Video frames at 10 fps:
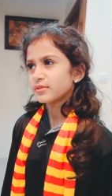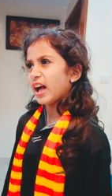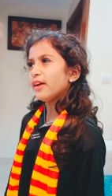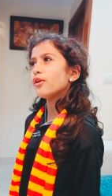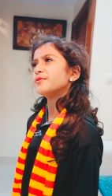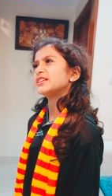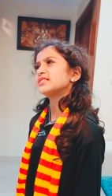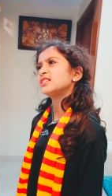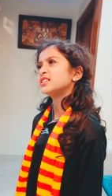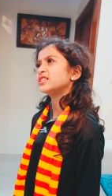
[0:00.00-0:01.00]
I
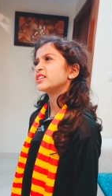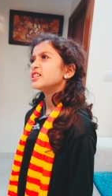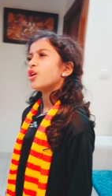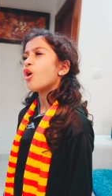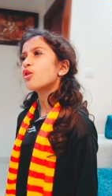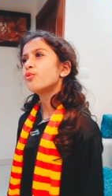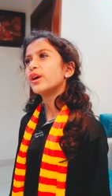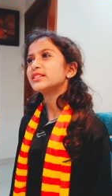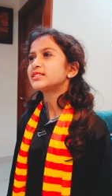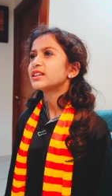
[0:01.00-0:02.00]
always heard
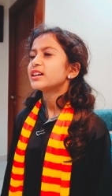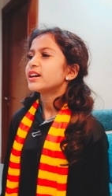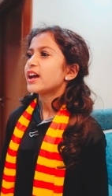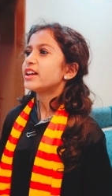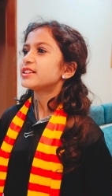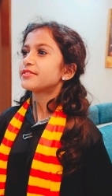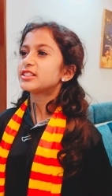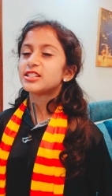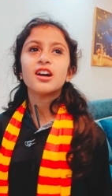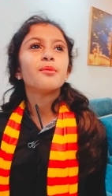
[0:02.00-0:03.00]
Hogwarts end of
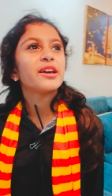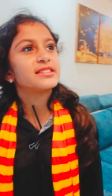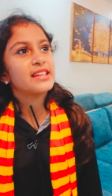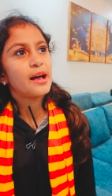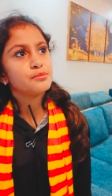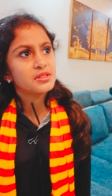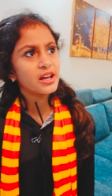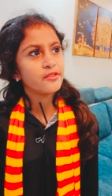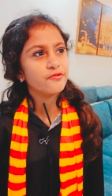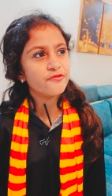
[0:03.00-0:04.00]
the term exams
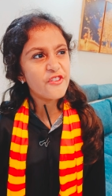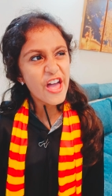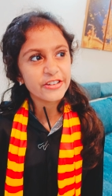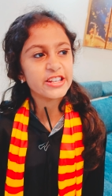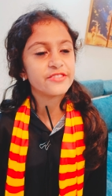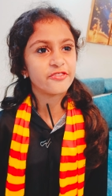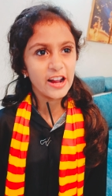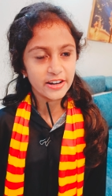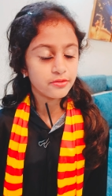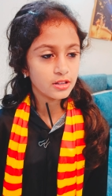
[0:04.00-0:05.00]
are very
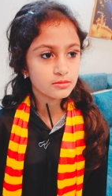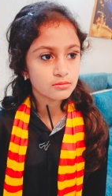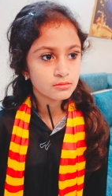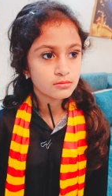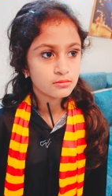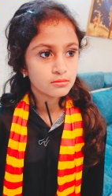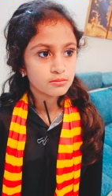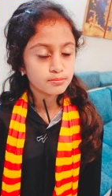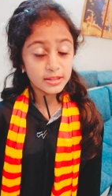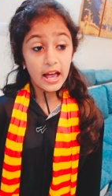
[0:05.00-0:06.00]
frightful,
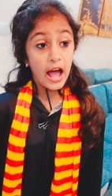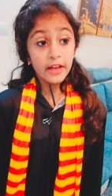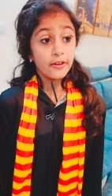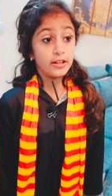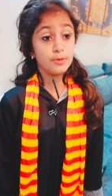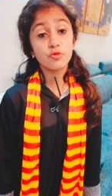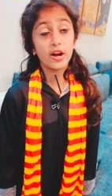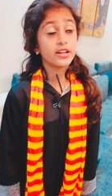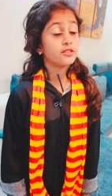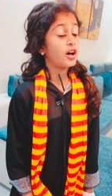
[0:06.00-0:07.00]
but I find them
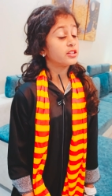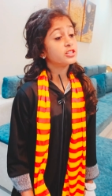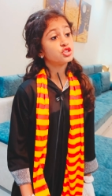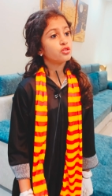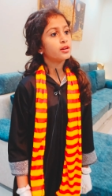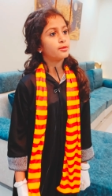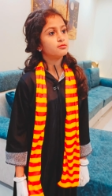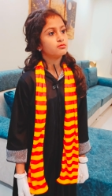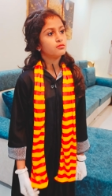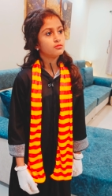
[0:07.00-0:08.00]
quite rather
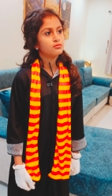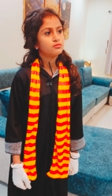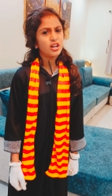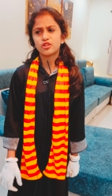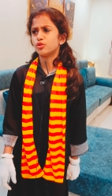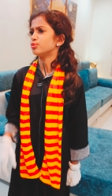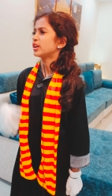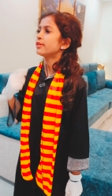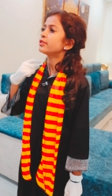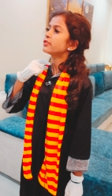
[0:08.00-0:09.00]
enjoyable. Hmm,
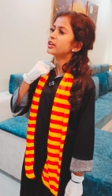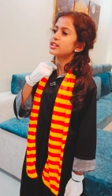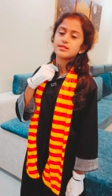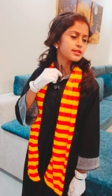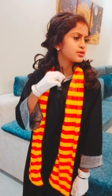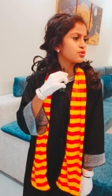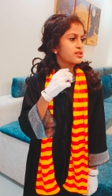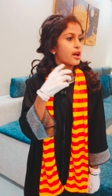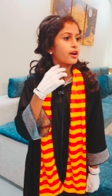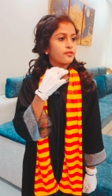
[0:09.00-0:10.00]
everyone else is so
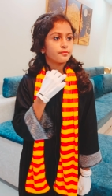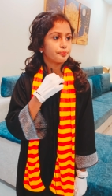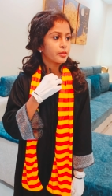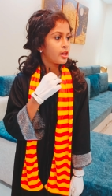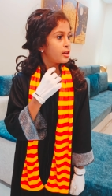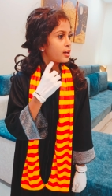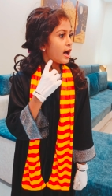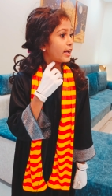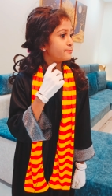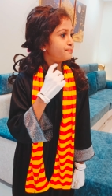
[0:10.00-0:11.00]
scared
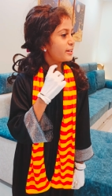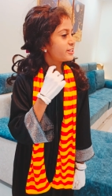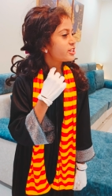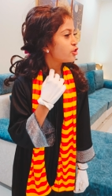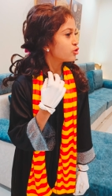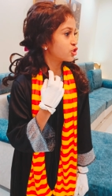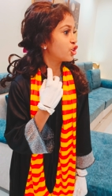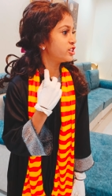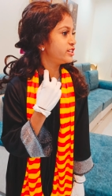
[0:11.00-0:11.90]
I bid you good